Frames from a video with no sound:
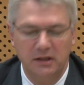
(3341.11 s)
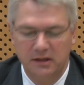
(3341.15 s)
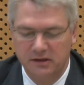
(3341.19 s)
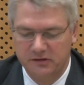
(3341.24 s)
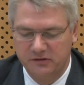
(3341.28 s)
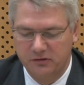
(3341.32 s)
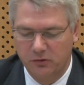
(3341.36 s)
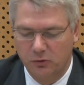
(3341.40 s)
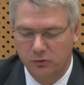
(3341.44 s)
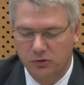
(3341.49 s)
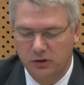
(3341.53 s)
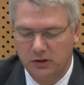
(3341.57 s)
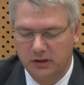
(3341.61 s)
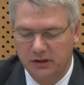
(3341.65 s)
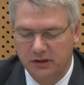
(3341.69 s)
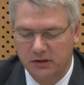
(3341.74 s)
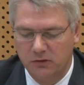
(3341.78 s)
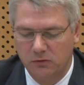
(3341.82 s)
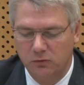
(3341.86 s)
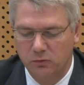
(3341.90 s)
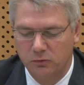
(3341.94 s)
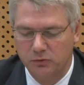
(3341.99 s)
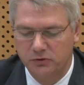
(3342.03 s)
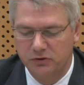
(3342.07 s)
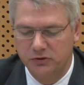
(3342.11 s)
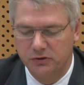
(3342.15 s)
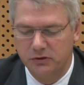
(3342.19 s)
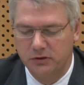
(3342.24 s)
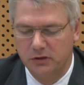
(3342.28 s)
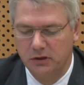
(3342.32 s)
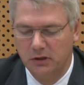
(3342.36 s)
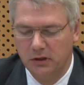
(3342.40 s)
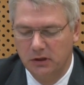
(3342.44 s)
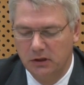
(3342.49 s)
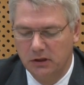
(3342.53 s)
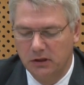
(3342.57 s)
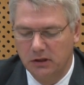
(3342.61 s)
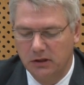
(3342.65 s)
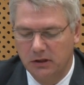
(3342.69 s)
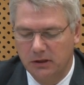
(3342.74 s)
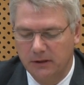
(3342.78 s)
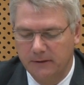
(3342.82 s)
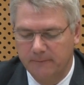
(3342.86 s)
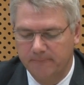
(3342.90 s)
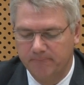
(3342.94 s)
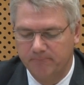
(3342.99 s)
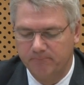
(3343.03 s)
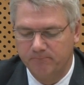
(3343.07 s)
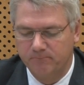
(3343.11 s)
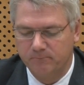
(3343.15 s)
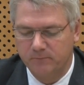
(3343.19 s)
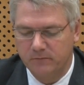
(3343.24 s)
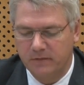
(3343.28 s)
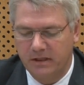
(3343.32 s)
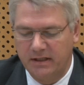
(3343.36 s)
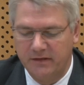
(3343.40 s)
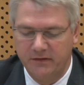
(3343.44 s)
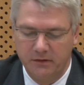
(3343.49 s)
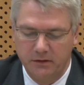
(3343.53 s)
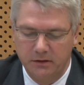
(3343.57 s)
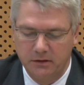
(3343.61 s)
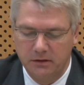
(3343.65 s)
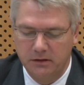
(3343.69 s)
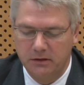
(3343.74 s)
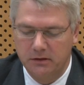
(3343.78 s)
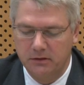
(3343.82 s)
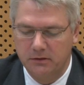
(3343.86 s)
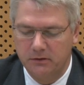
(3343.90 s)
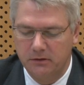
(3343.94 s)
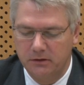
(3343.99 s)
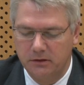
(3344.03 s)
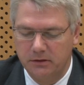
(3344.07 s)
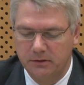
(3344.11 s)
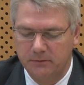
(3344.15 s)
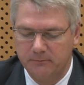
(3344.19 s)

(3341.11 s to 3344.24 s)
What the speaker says: social inclusion and the